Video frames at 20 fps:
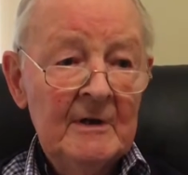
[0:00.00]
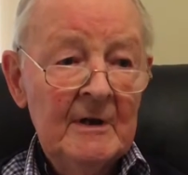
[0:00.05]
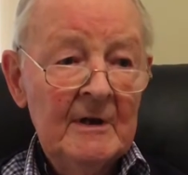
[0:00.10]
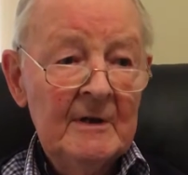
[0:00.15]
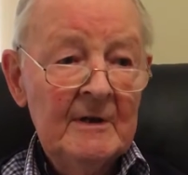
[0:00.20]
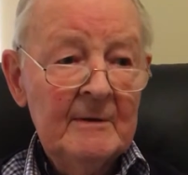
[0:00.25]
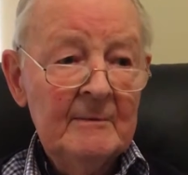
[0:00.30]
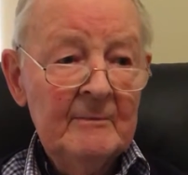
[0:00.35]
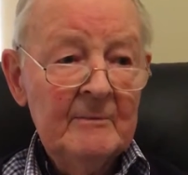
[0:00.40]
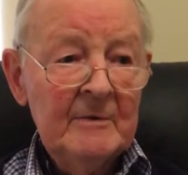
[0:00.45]

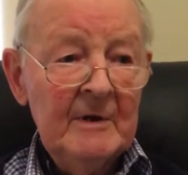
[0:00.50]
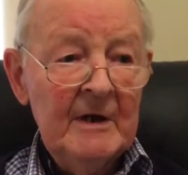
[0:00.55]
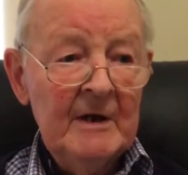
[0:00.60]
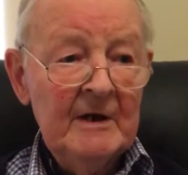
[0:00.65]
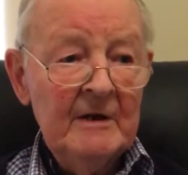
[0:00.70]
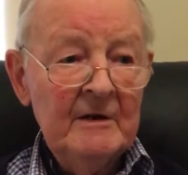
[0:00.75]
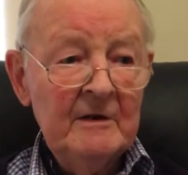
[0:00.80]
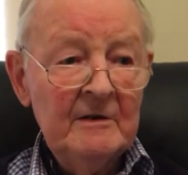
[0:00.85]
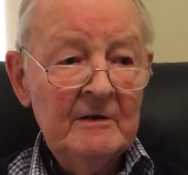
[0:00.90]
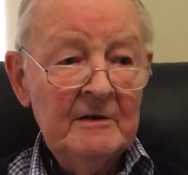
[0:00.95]

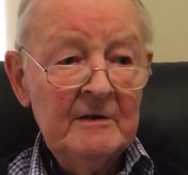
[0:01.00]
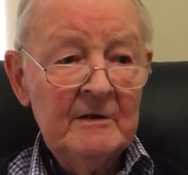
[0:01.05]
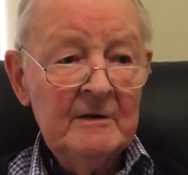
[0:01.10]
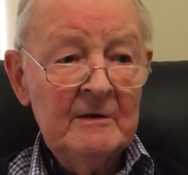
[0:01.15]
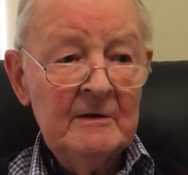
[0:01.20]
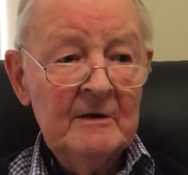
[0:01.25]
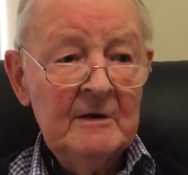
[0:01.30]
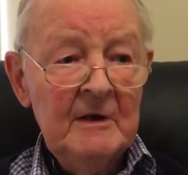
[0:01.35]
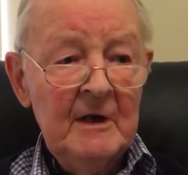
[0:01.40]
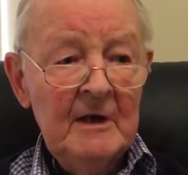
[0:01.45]

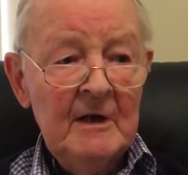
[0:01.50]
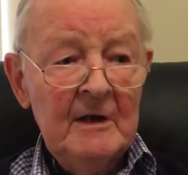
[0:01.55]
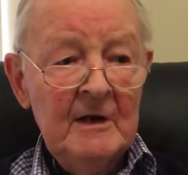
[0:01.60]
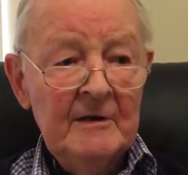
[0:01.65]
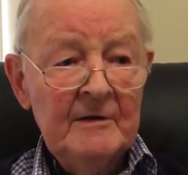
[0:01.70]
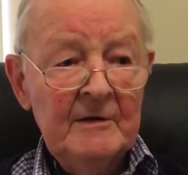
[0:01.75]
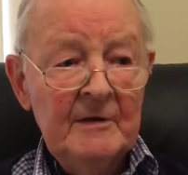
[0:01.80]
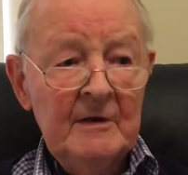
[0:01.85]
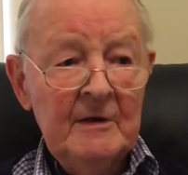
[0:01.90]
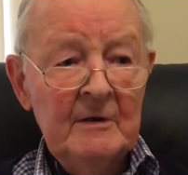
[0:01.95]
I
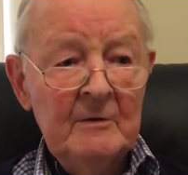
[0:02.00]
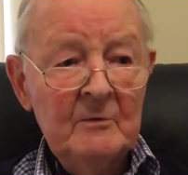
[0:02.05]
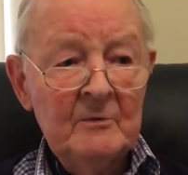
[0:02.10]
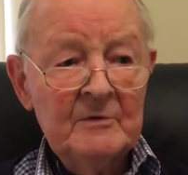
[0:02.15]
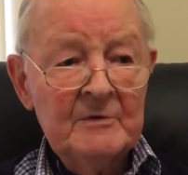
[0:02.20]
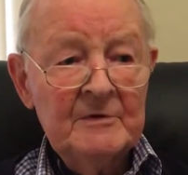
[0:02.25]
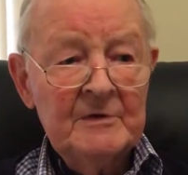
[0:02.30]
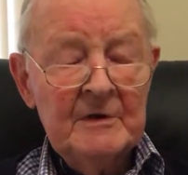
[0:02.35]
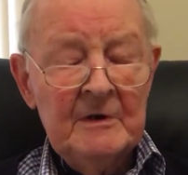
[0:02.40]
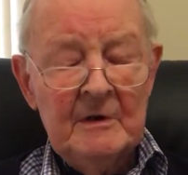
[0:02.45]
think it
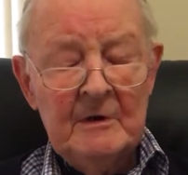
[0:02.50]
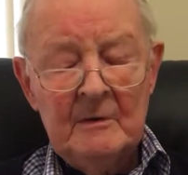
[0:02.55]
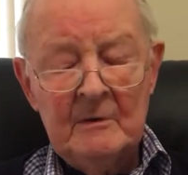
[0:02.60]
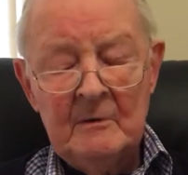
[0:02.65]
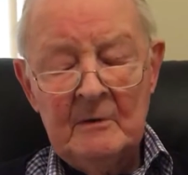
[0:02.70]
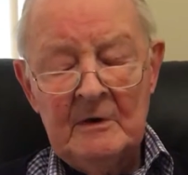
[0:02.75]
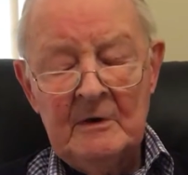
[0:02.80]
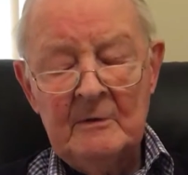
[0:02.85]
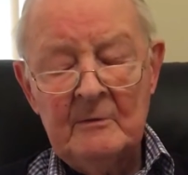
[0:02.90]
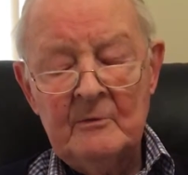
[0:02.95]
was
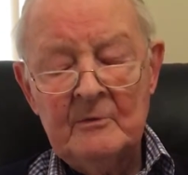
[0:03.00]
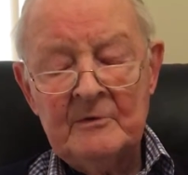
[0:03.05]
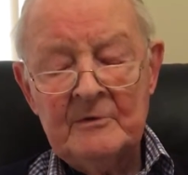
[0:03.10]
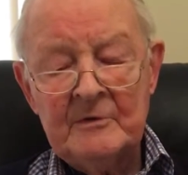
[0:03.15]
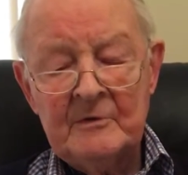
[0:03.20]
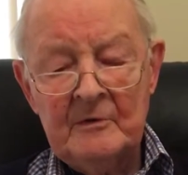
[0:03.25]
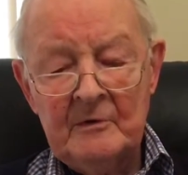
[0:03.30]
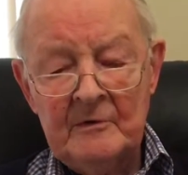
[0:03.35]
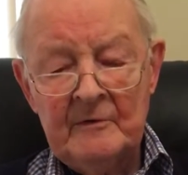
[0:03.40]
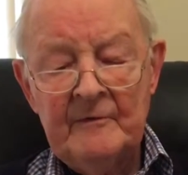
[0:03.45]

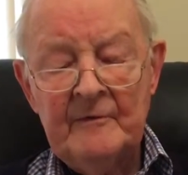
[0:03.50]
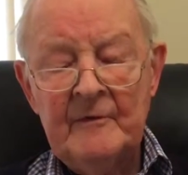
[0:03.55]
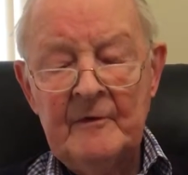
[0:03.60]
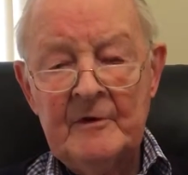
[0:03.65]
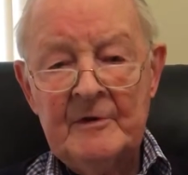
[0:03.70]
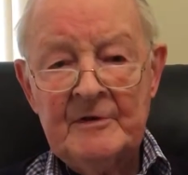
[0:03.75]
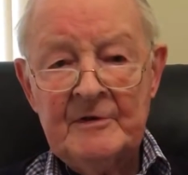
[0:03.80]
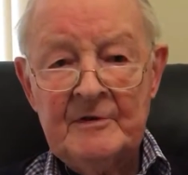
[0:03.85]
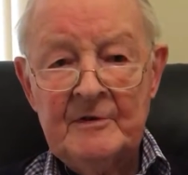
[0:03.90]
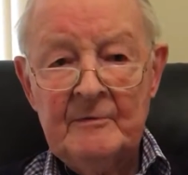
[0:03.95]
good for
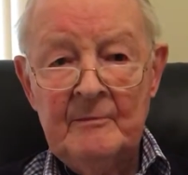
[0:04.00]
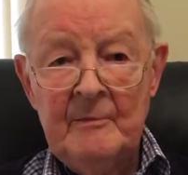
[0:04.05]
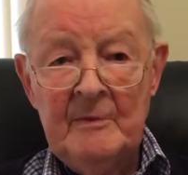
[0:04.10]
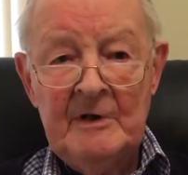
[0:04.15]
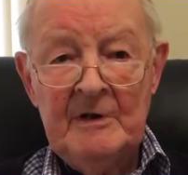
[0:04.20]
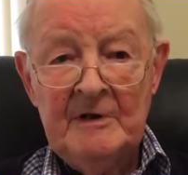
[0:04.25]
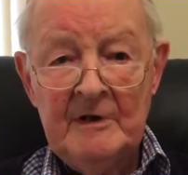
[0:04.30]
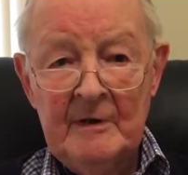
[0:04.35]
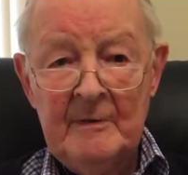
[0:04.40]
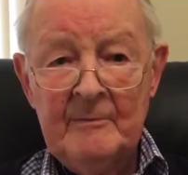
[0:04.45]
us to
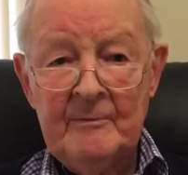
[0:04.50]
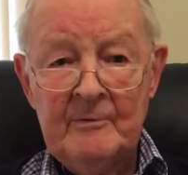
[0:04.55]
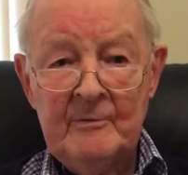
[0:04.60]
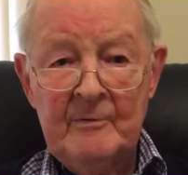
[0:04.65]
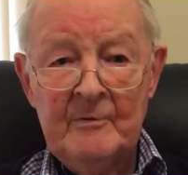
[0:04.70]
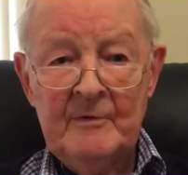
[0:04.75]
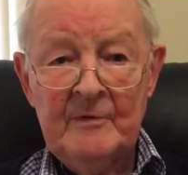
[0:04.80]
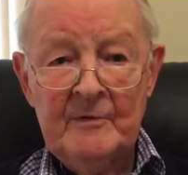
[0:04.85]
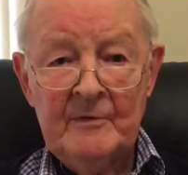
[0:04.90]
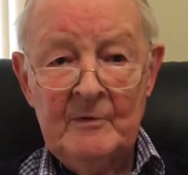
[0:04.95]
meet up
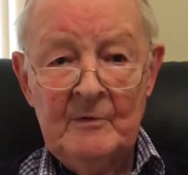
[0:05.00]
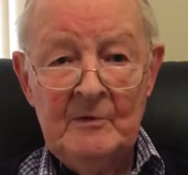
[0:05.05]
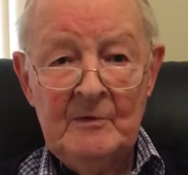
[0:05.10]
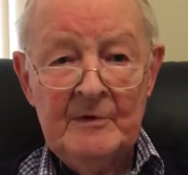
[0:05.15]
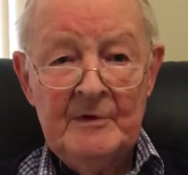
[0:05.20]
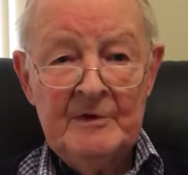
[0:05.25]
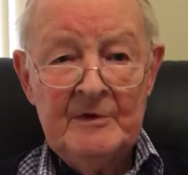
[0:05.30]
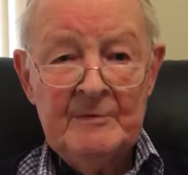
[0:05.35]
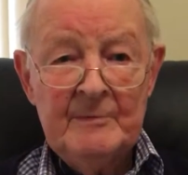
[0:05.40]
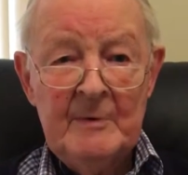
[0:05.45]
with all
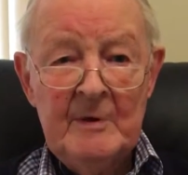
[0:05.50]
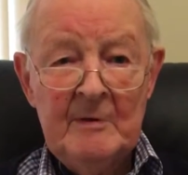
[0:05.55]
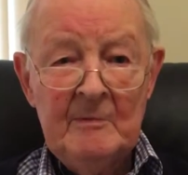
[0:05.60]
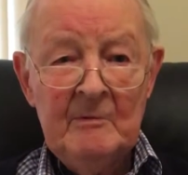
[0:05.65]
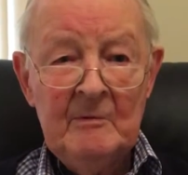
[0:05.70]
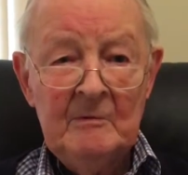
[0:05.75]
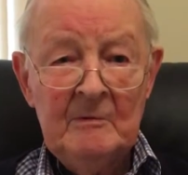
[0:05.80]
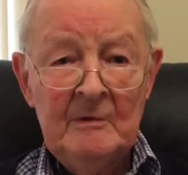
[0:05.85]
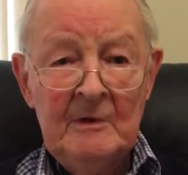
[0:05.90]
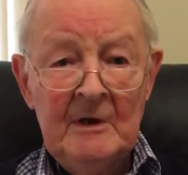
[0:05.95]
these
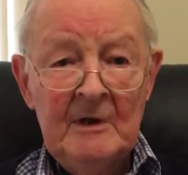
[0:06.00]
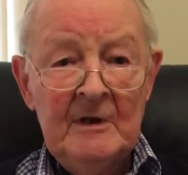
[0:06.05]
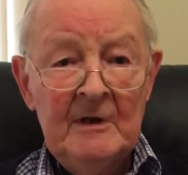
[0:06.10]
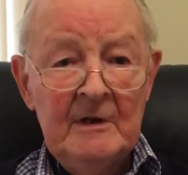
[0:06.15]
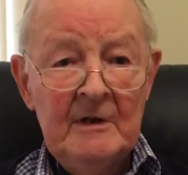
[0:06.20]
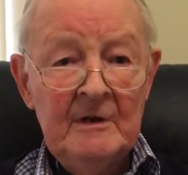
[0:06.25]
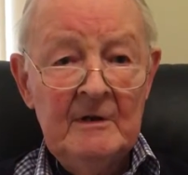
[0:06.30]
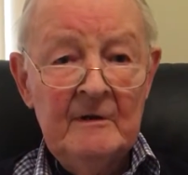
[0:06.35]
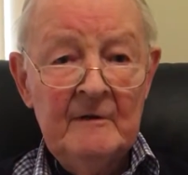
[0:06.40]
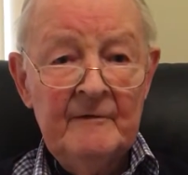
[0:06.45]
people
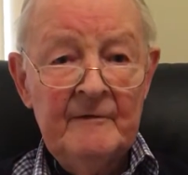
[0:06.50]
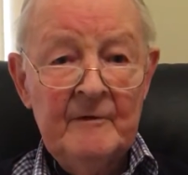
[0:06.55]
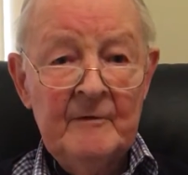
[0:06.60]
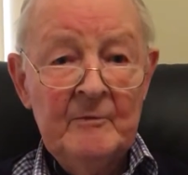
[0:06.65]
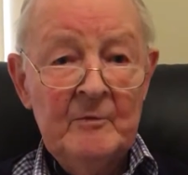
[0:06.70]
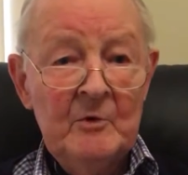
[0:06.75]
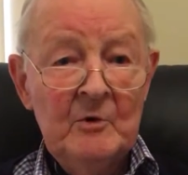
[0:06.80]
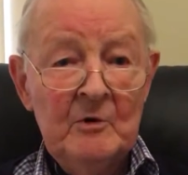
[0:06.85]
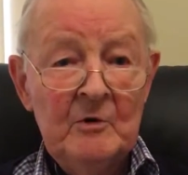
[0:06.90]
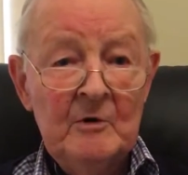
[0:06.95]

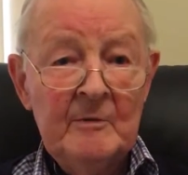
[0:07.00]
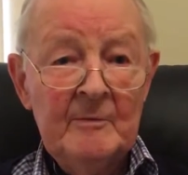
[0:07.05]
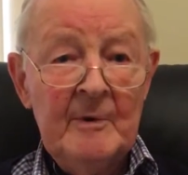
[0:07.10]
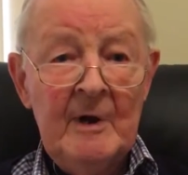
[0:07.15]
from Europe.